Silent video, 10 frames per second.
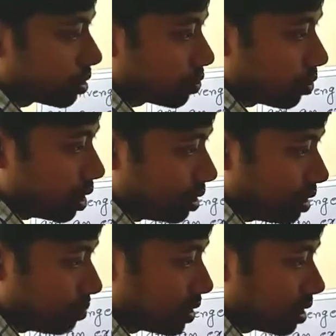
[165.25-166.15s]
So
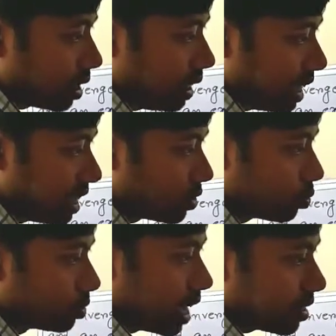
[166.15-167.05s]
this basically
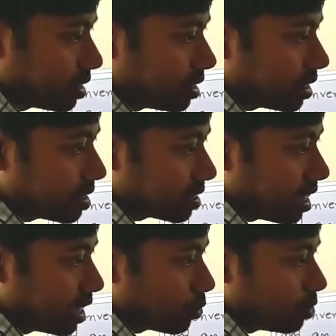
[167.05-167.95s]
A2, that indicates
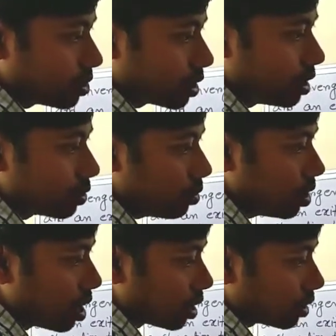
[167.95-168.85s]
A2 is equal to
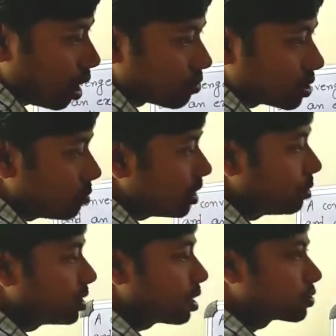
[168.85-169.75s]
1000
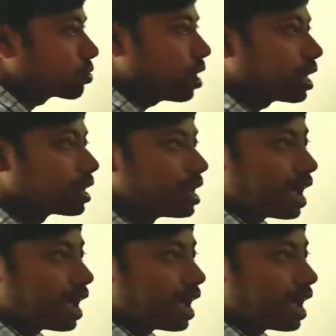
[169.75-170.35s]
millimeter square.